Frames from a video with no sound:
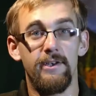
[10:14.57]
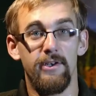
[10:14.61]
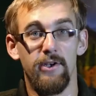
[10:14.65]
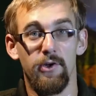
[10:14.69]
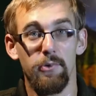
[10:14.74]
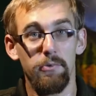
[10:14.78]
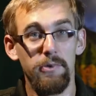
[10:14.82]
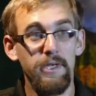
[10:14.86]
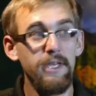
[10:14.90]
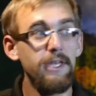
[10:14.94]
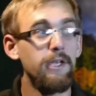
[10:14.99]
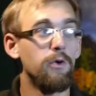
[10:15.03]
a
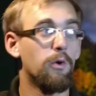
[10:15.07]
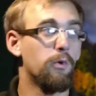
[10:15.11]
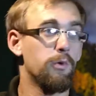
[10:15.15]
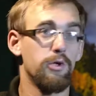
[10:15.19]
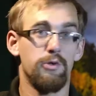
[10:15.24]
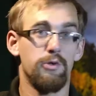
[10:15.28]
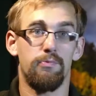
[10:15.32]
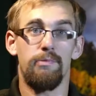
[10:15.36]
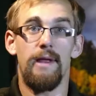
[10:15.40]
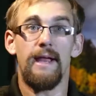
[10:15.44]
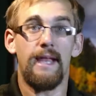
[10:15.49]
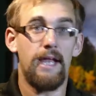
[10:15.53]
degree or
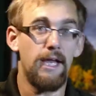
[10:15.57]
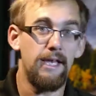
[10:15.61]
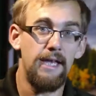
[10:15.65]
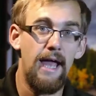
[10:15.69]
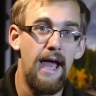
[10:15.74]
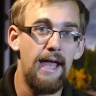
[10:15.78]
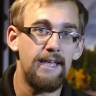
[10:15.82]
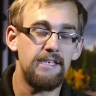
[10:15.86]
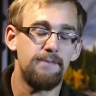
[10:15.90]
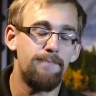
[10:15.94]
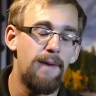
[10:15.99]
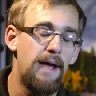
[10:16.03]
was
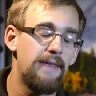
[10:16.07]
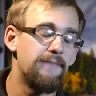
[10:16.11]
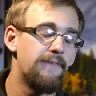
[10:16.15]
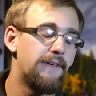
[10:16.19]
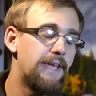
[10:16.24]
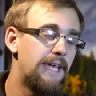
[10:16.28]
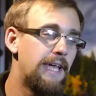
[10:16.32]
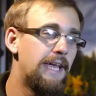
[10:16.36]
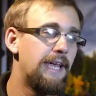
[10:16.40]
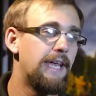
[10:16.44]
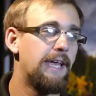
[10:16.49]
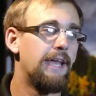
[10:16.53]
recognized by the
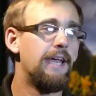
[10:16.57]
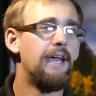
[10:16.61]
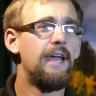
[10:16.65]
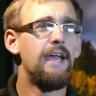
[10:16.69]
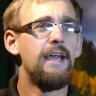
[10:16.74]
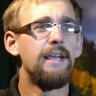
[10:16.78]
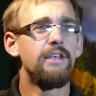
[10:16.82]
king.